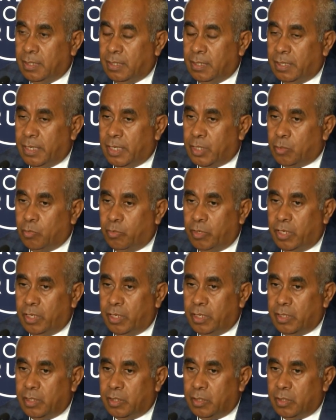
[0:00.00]
that
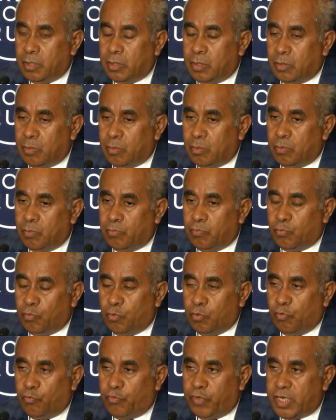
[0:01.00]
we
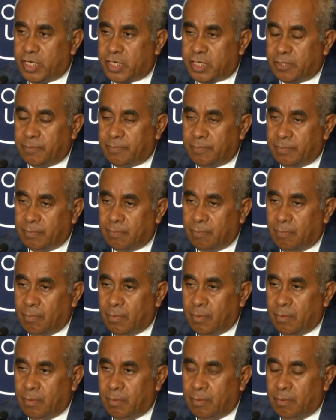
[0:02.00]
do fish,
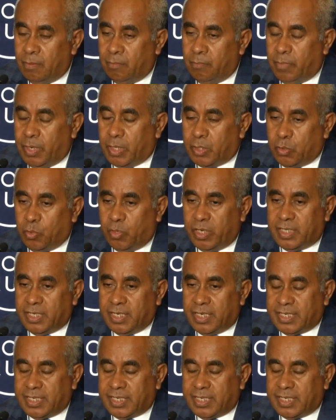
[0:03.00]
but do it in